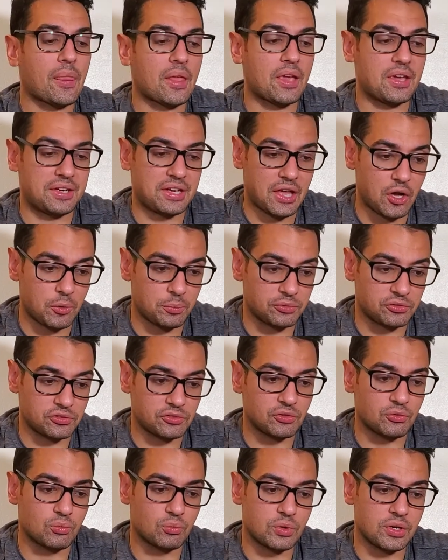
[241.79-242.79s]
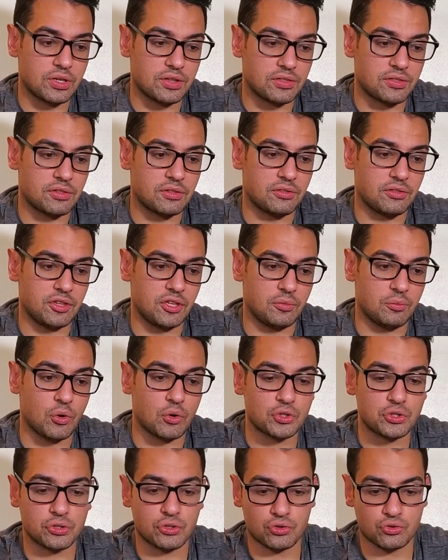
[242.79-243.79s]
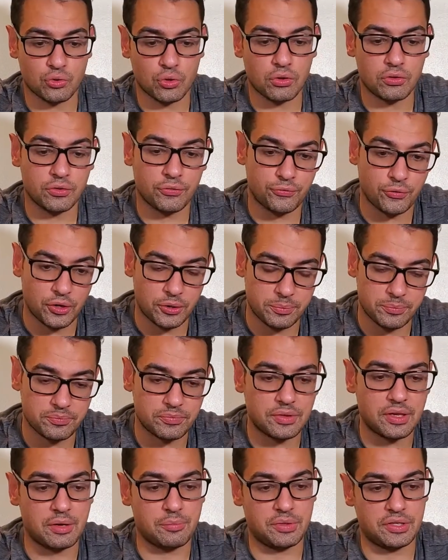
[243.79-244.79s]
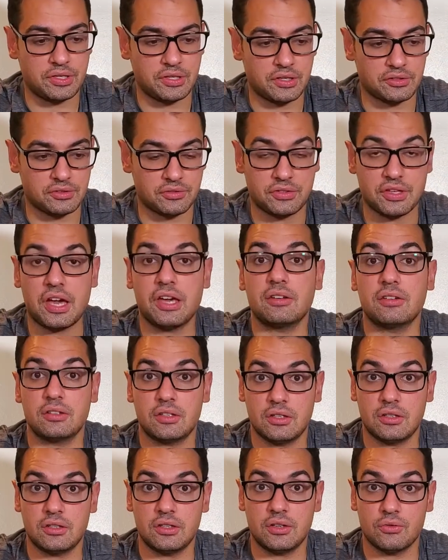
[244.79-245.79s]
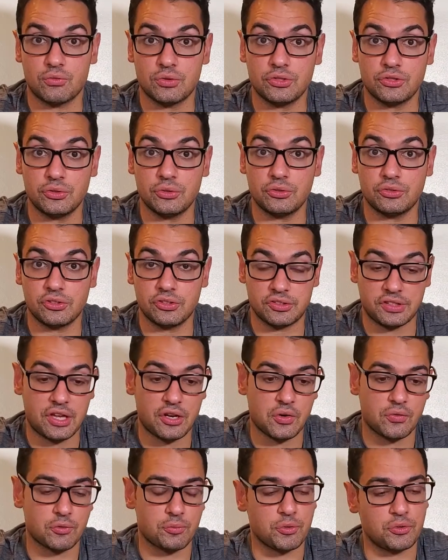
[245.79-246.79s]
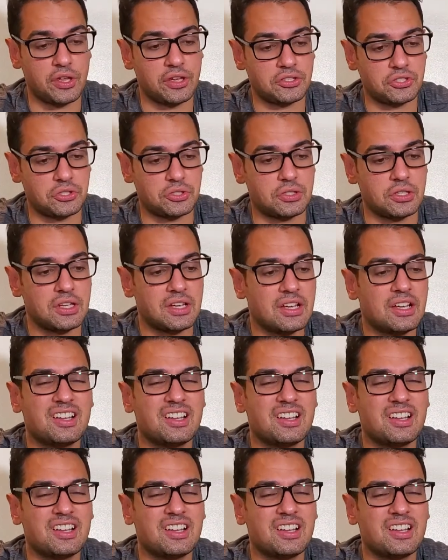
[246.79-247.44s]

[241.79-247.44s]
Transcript: It helps with the motion control of the foot, and because of that, it reduces that overpronation.